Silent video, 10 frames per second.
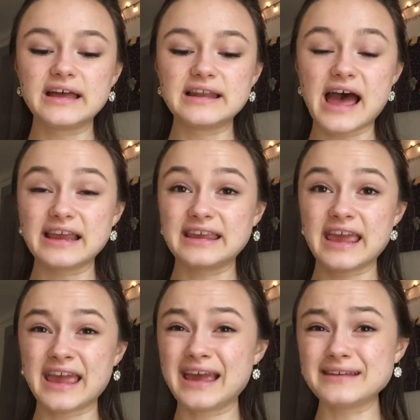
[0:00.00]
I
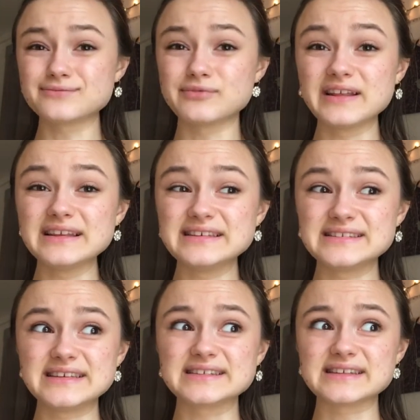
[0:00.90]
can't really
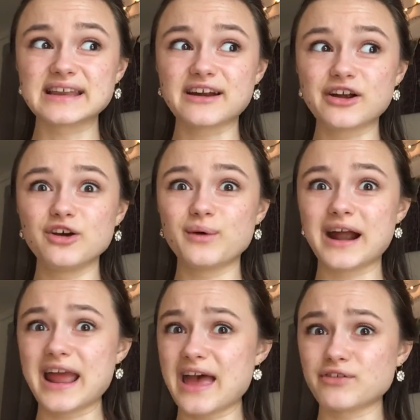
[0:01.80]
see a scenario where
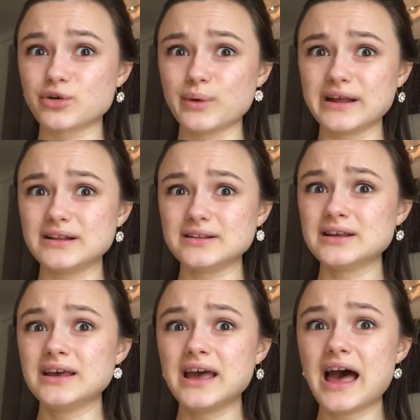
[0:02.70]
I ever will.
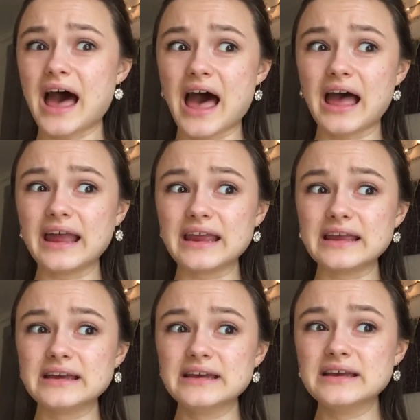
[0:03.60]

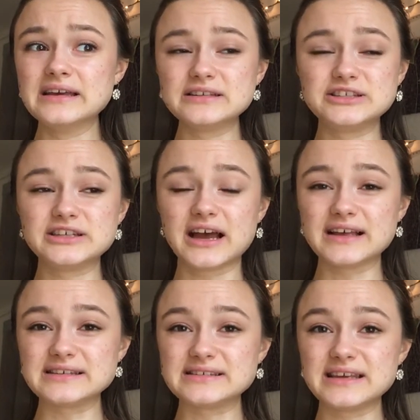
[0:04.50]

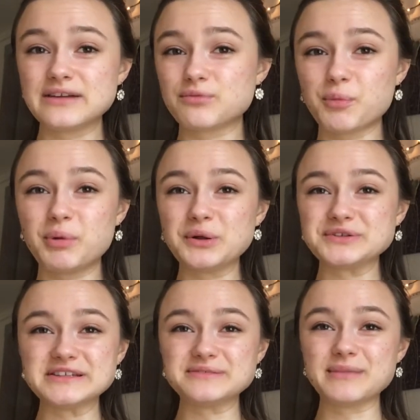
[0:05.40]
It
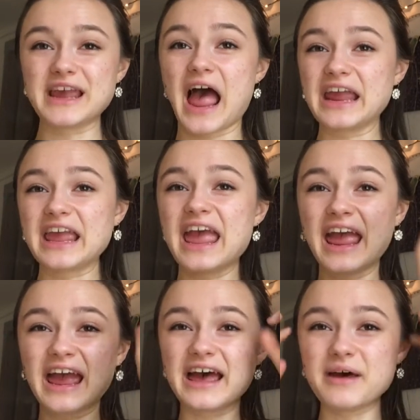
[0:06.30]
repulses me. I
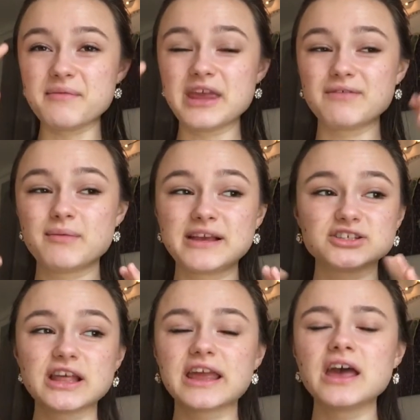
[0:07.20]
can't even imagine.
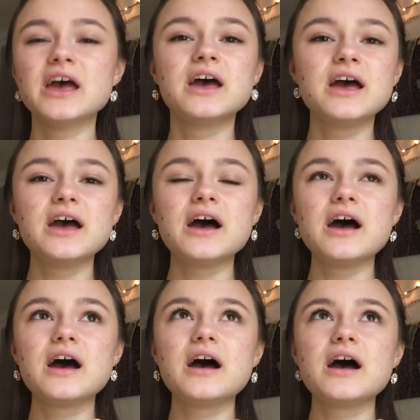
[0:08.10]
Like,
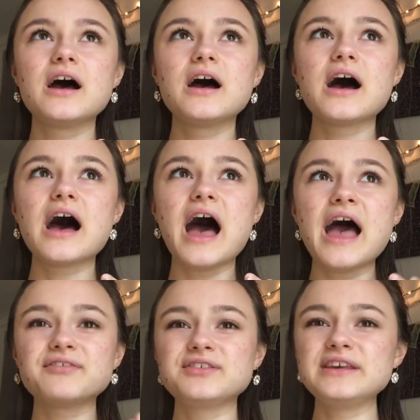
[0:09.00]

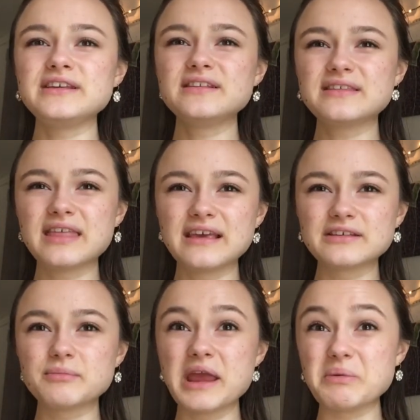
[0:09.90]
I've seen
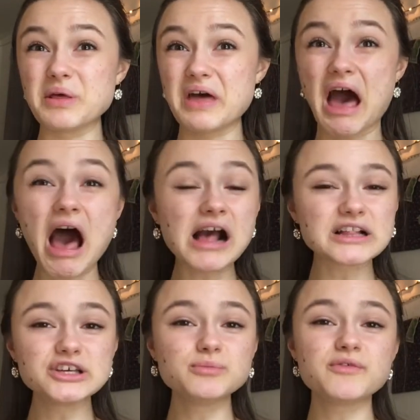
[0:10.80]
things made with hot
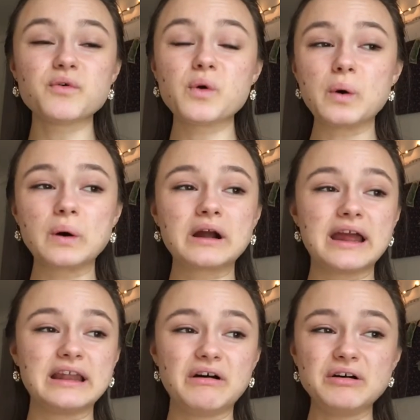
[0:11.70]
glue before
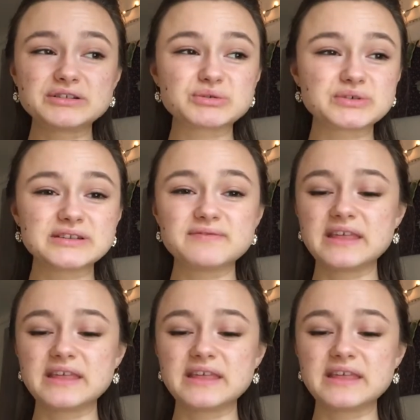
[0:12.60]
and all sorts of